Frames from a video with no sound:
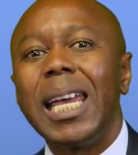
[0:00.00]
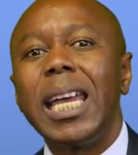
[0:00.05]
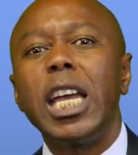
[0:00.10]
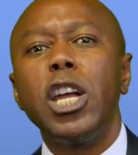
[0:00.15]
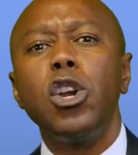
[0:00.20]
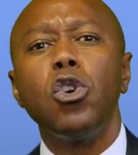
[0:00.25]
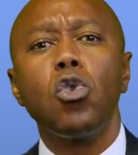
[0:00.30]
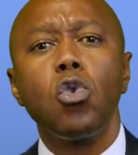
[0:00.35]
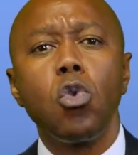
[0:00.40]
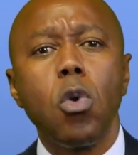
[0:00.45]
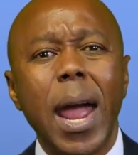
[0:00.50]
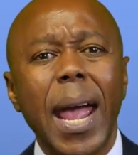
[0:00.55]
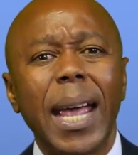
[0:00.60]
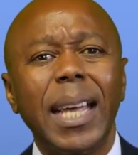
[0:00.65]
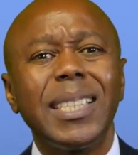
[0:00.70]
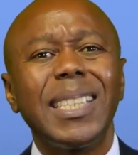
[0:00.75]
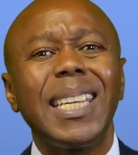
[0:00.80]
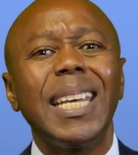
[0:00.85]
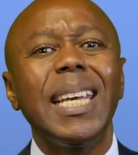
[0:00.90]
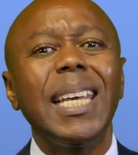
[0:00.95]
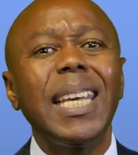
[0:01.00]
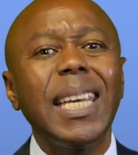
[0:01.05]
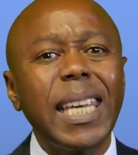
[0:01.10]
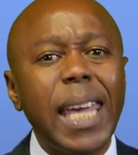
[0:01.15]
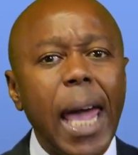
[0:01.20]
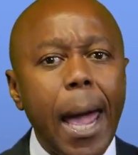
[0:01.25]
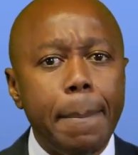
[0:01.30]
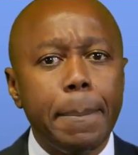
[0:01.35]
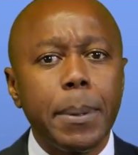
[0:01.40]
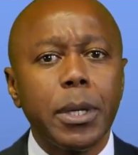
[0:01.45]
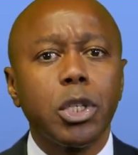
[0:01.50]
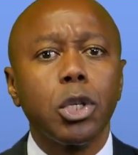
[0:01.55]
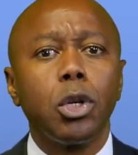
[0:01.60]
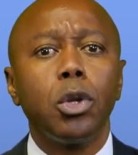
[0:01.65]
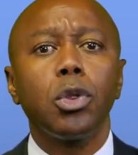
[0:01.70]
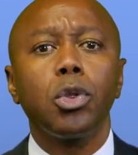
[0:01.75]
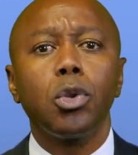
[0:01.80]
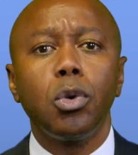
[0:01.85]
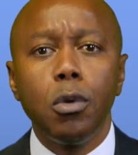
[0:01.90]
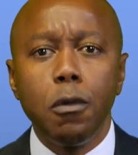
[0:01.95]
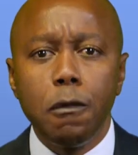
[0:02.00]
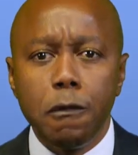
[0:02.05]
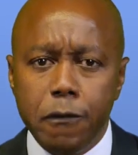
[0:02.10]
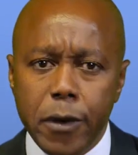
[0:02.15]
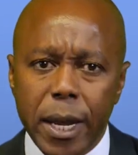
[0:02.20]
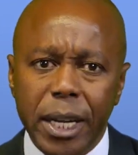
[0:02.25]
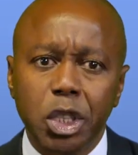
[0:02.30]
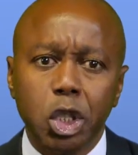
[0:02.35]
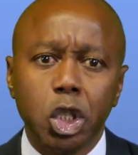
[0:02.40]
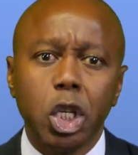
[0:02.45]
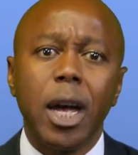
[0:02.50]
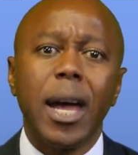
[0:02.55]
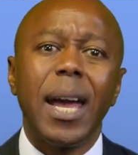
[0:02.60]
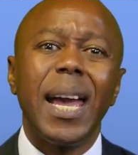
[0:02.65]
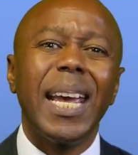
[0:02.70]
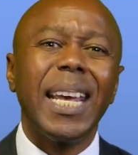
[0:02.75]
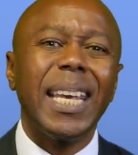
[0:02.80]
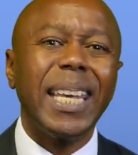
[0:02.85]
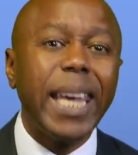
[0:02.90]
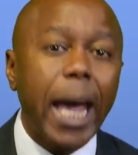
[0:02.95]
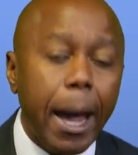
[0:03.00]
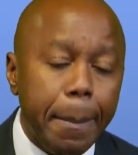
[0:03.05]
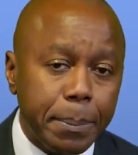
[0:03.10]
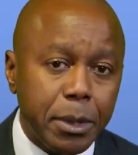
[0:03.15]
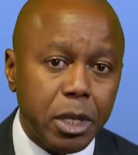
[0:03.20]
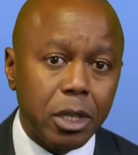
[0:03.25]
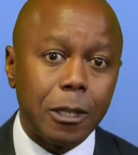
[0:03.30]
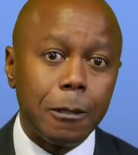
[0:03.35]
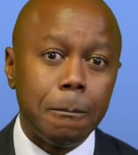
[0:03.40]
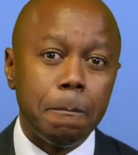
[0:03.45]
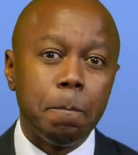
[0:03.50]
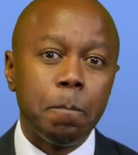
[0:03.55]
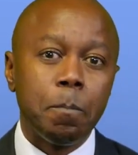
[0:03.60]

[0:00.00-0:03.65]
in raising capital through venture capital.